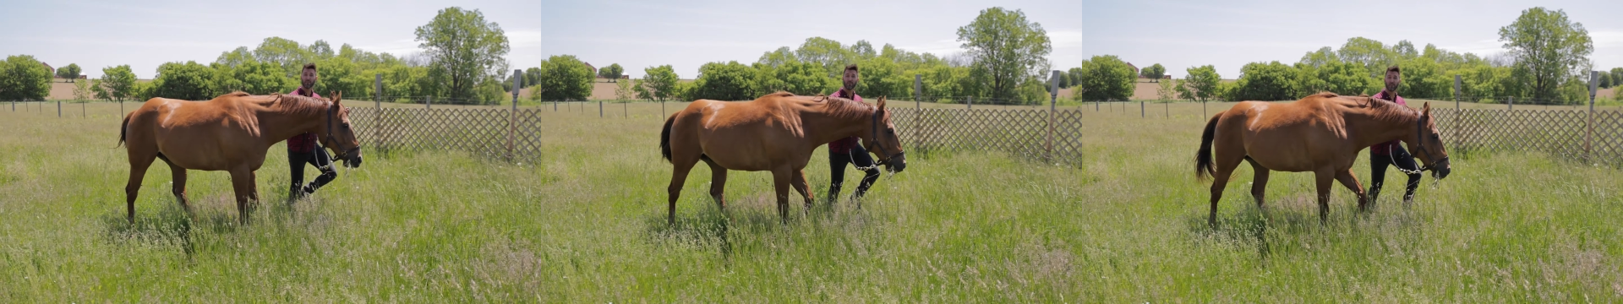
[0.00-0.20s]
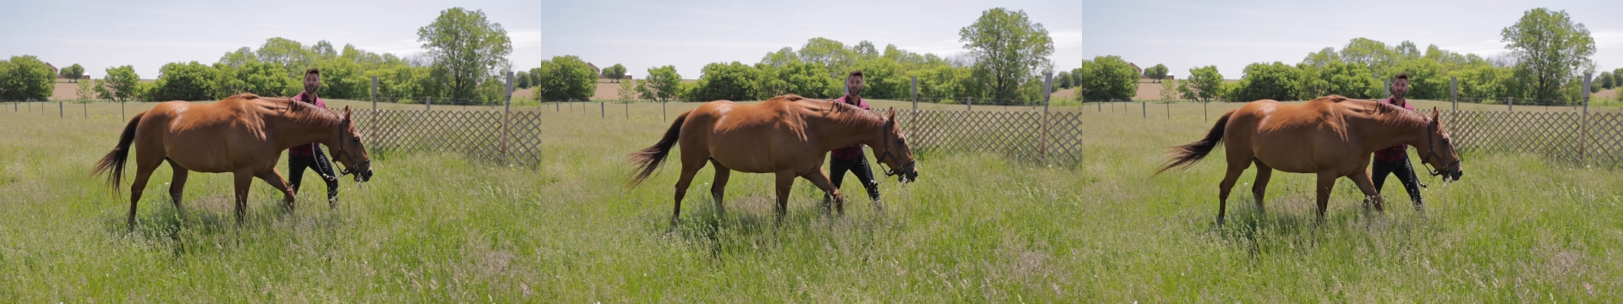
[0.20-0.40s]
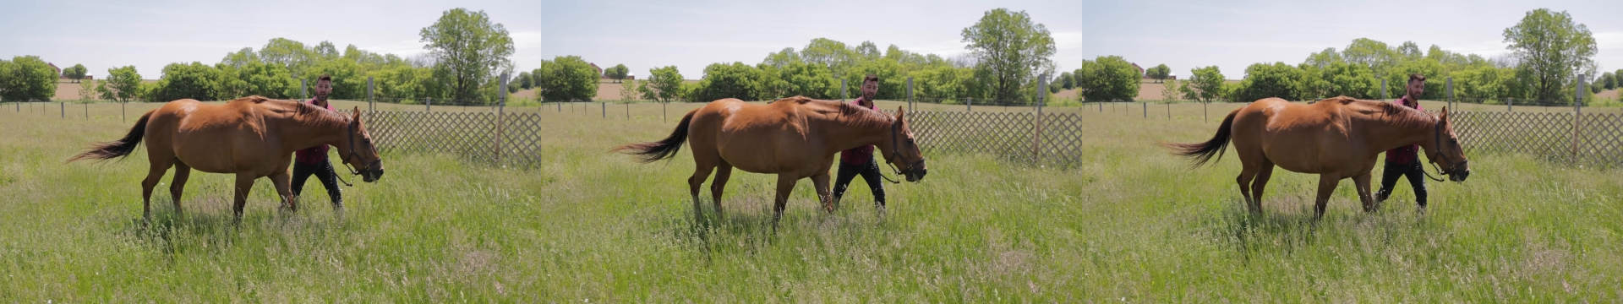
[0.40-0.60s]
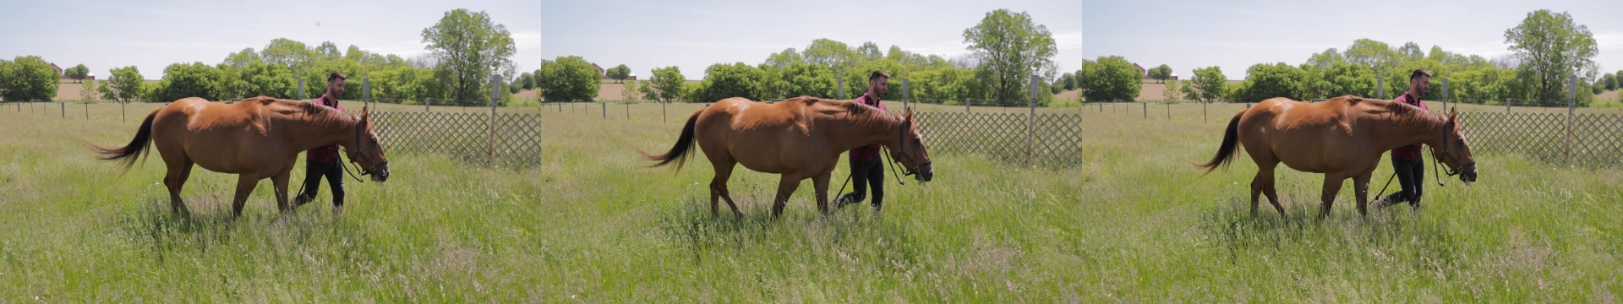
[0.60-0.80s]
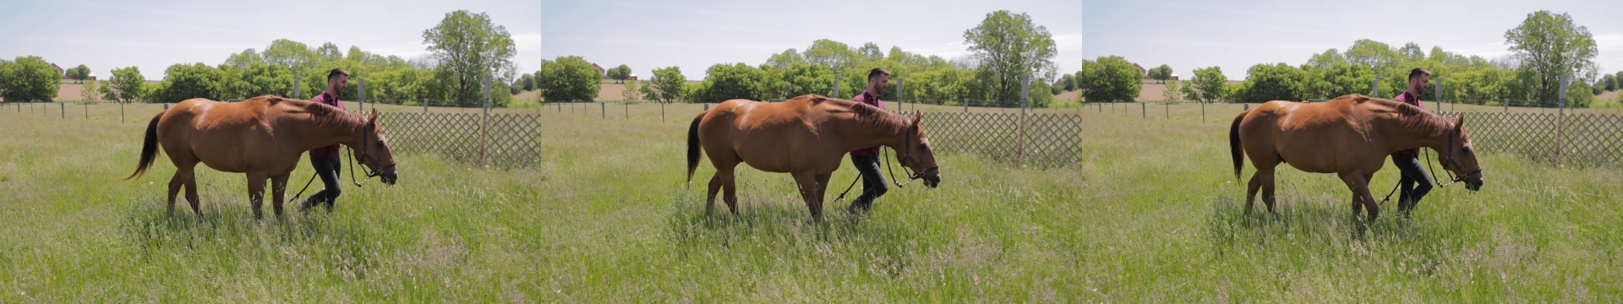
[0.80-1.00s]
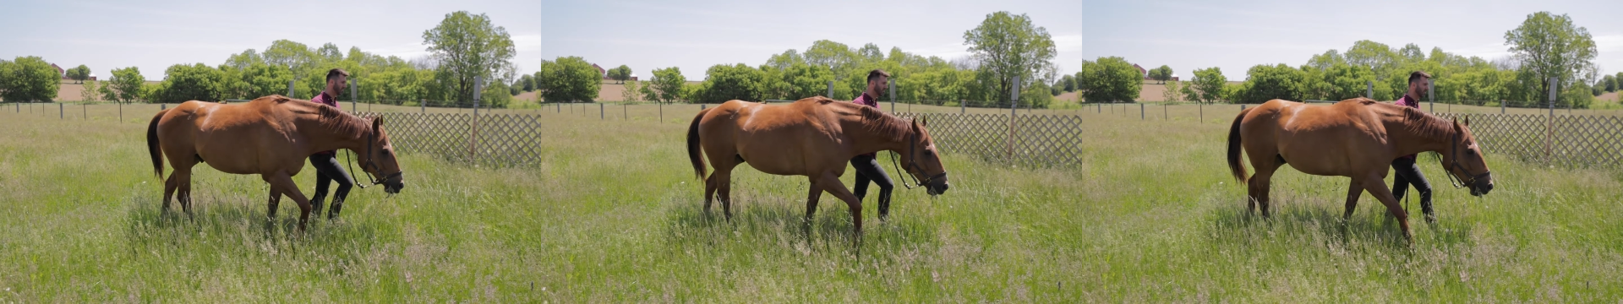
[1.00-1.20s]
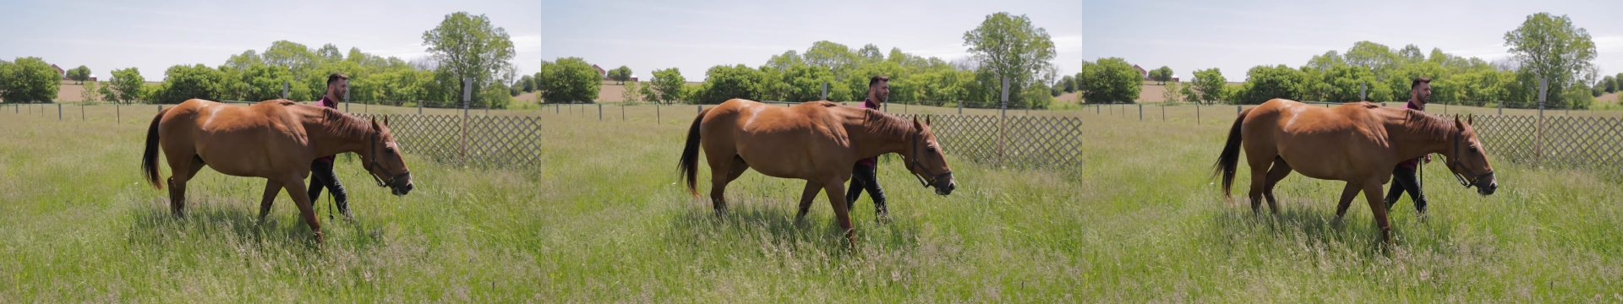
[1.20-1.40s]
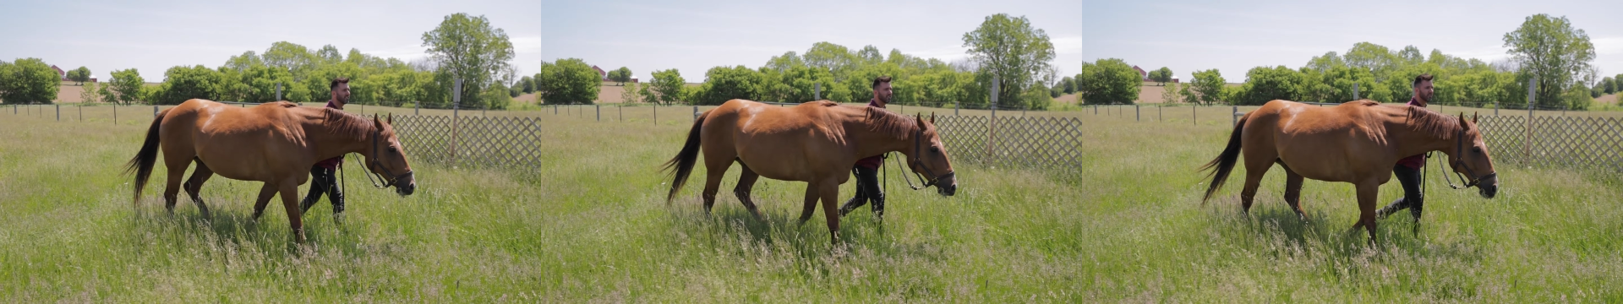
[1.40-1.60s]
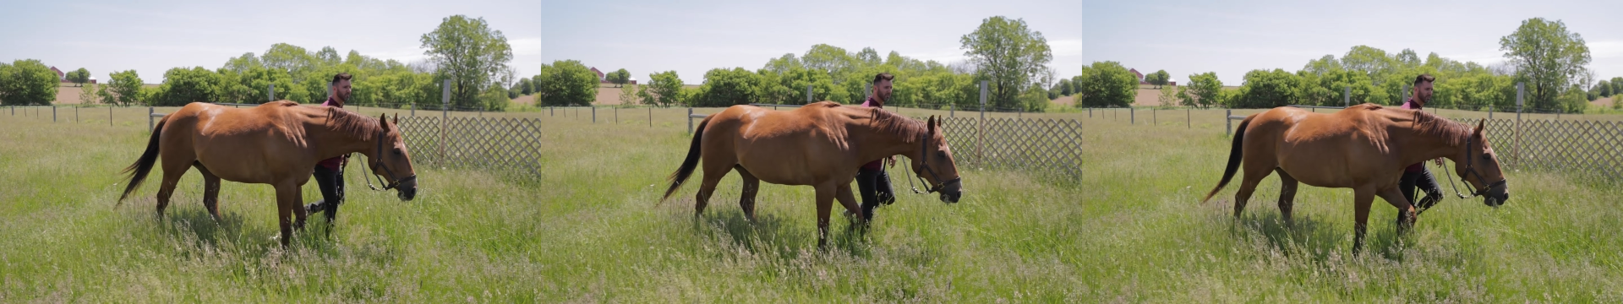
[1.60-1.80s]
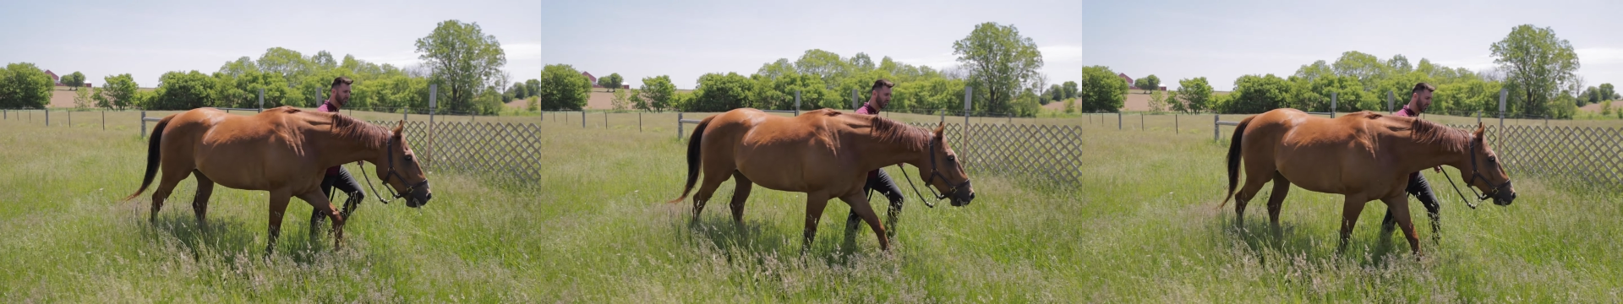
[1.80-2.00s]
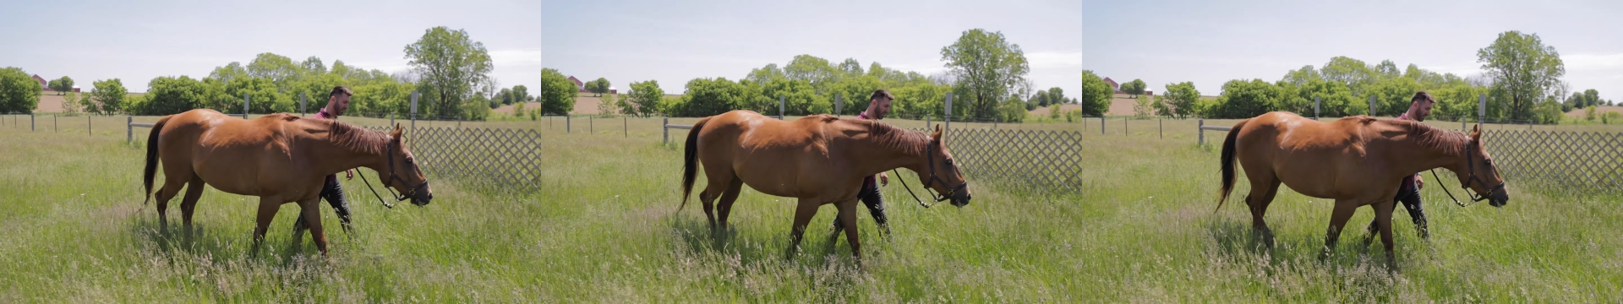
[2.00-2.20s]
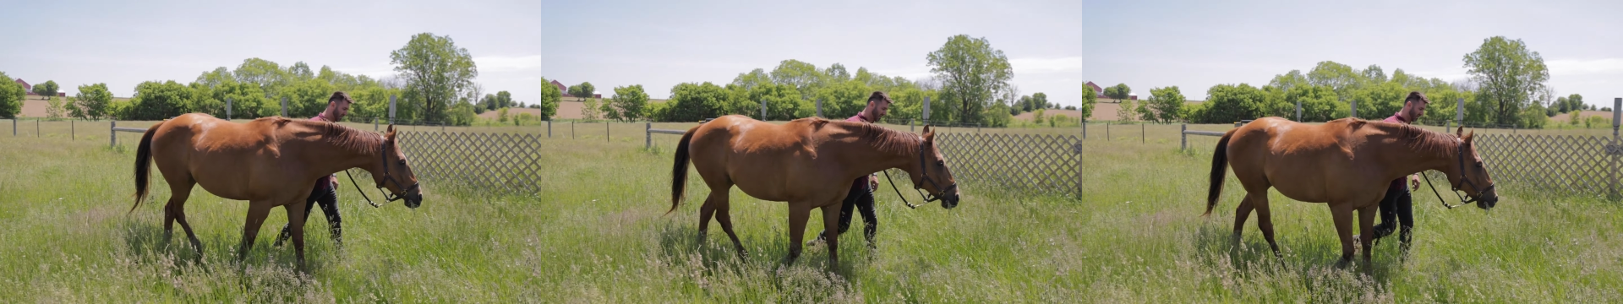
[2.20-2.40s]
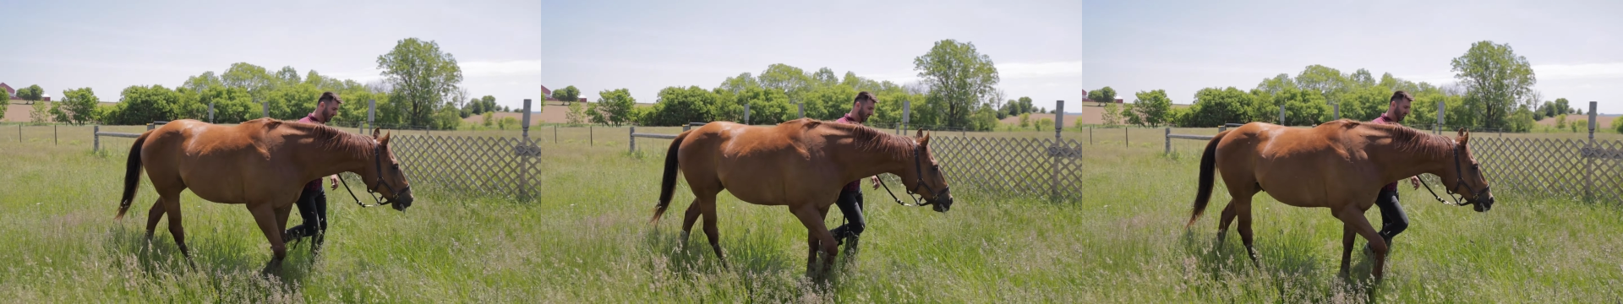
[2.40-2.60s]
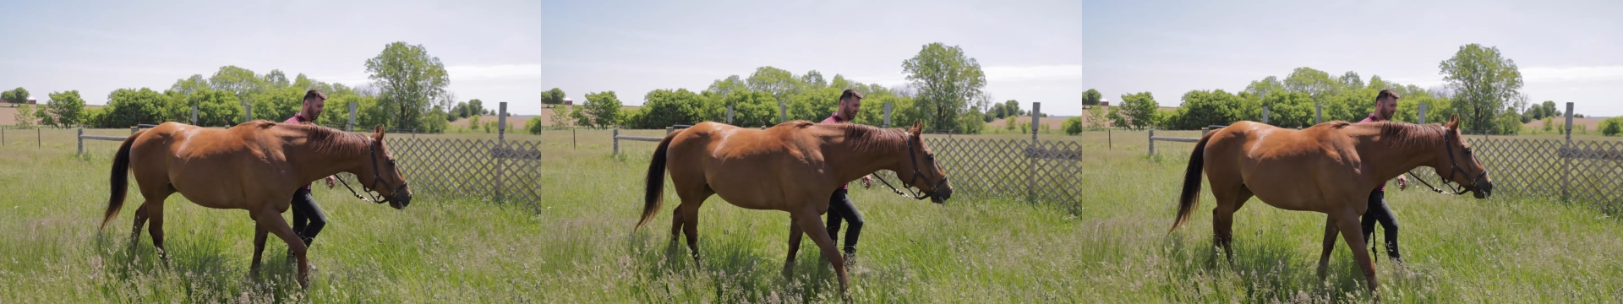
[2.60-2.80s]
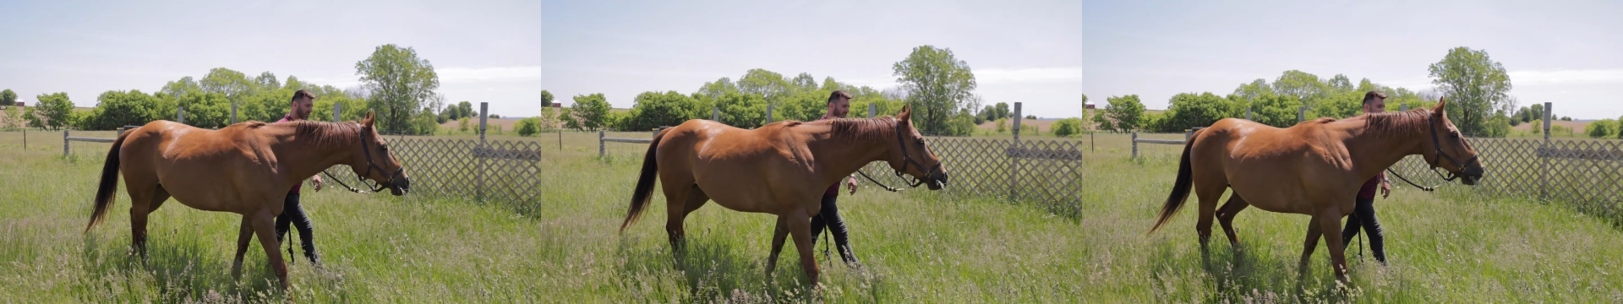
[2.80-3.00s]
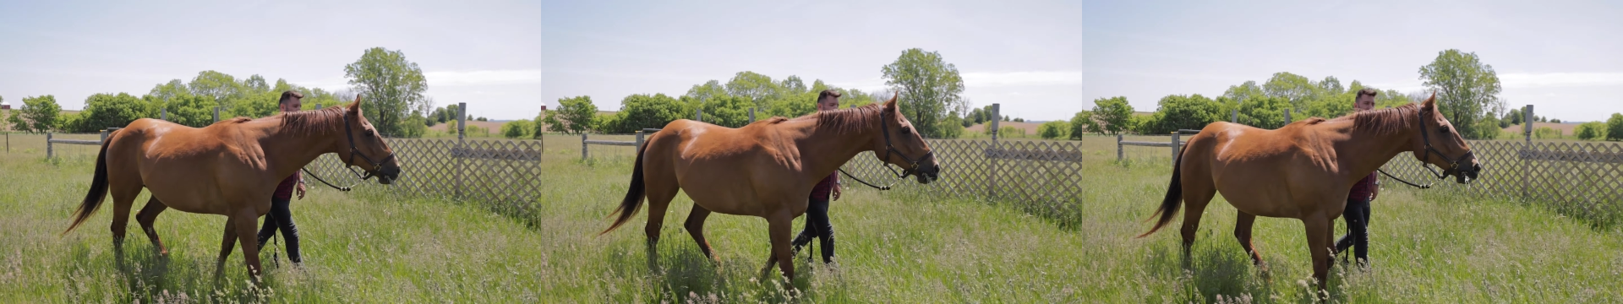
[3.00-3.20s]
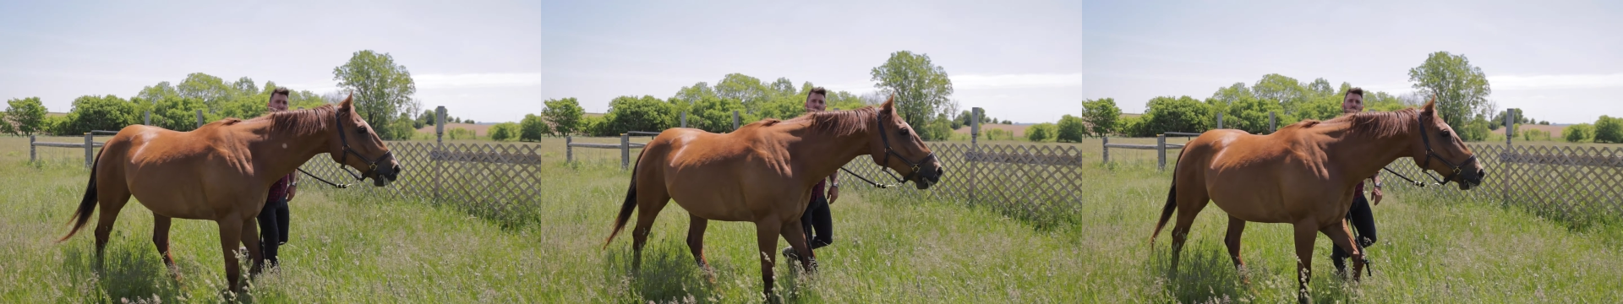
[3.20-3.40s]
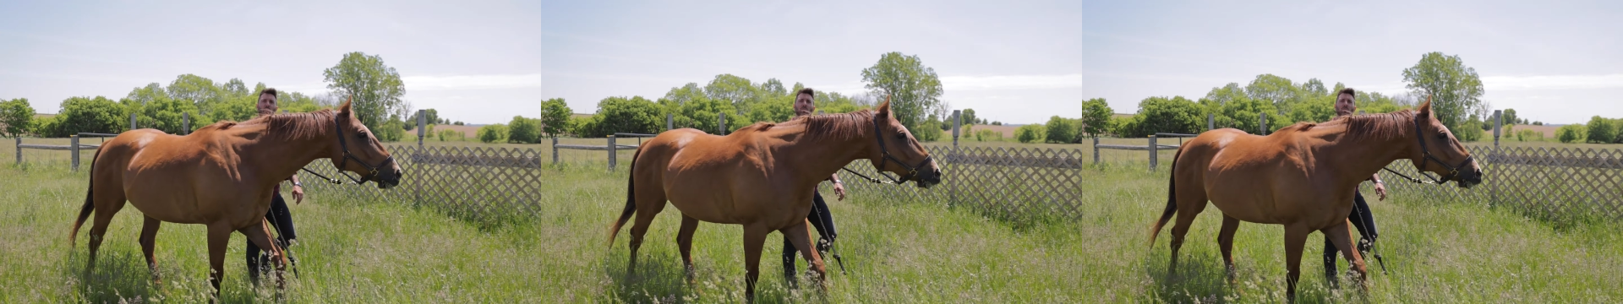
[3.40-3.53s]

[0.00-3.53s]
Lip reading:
No face is visible, so there are no lips to read.